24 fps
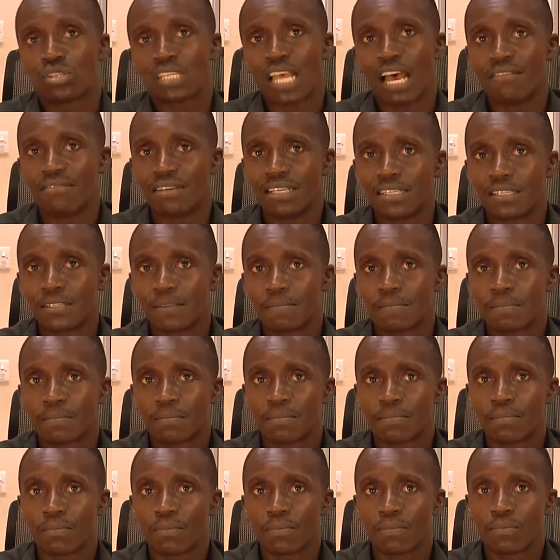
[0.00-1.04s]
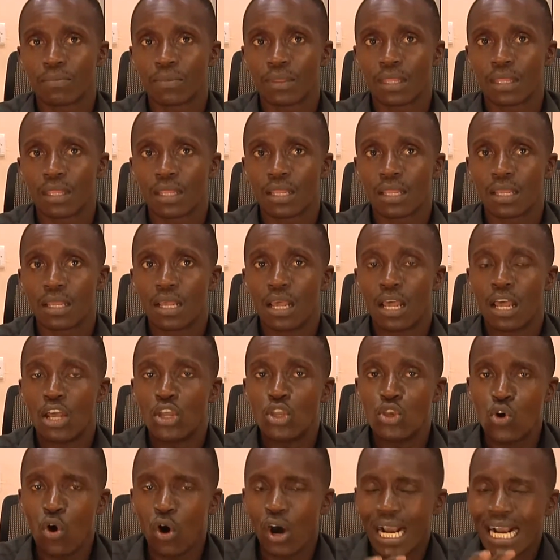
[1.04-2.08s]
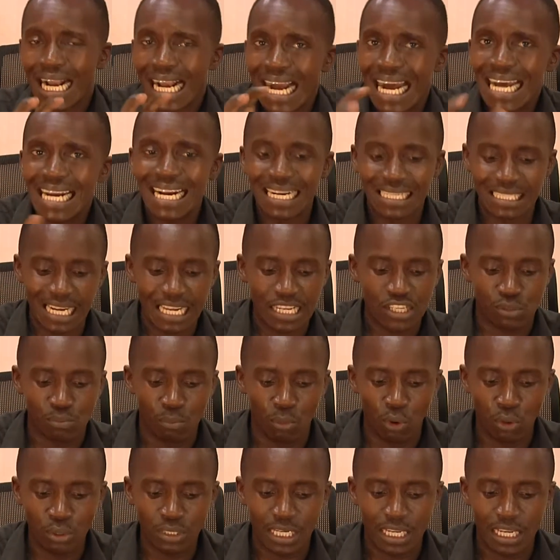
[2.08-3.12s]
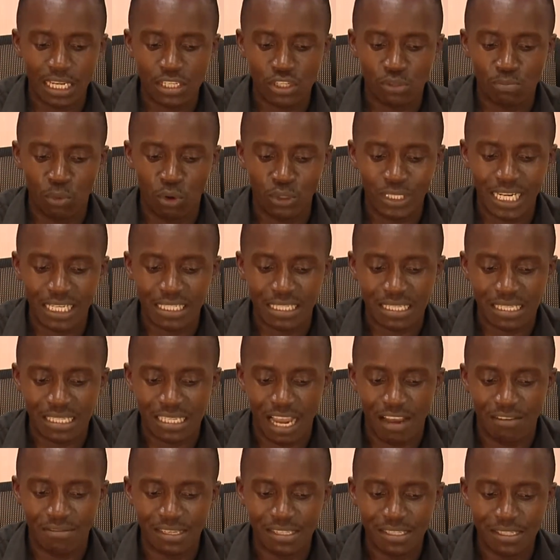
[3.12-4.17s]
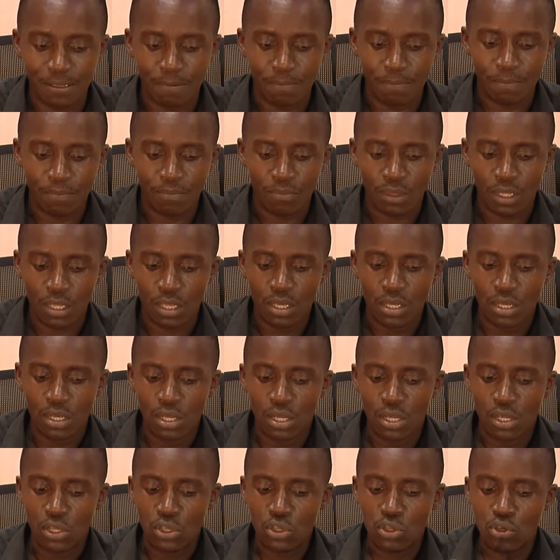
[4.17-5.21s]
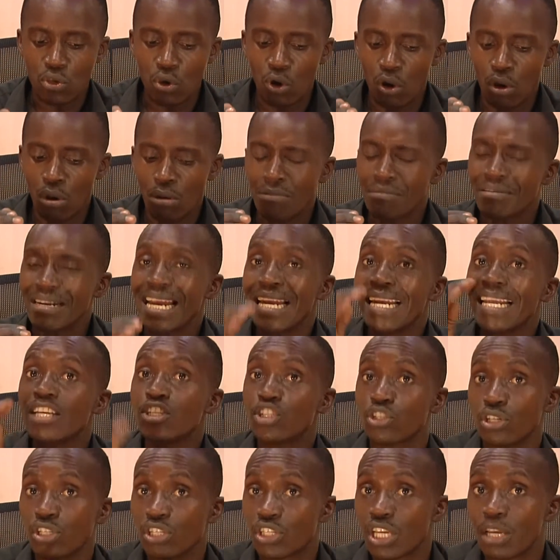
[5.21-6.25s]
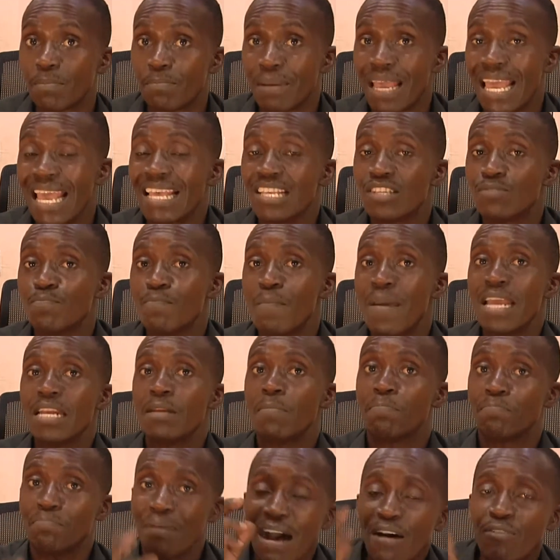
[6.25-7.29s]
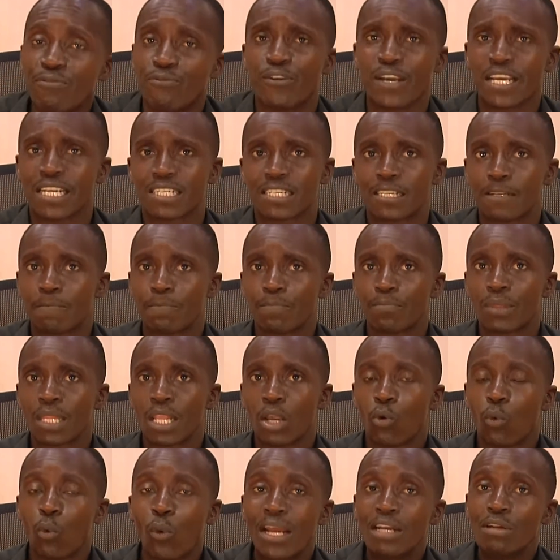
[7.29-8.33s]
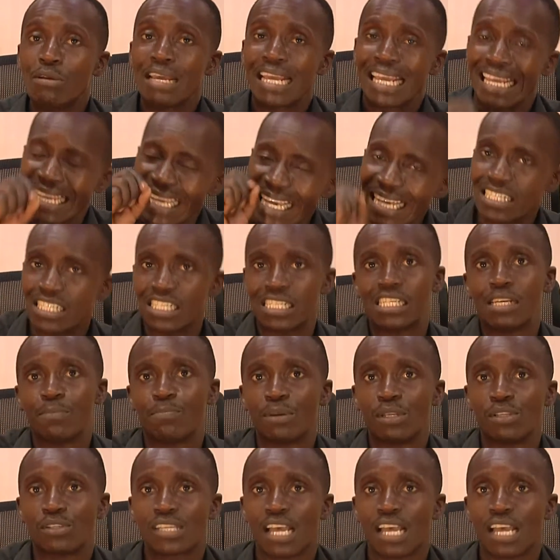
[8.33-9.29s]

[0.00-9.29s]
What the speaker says: service. Your character is molded in service. Your relationship is made perfect when you get deep in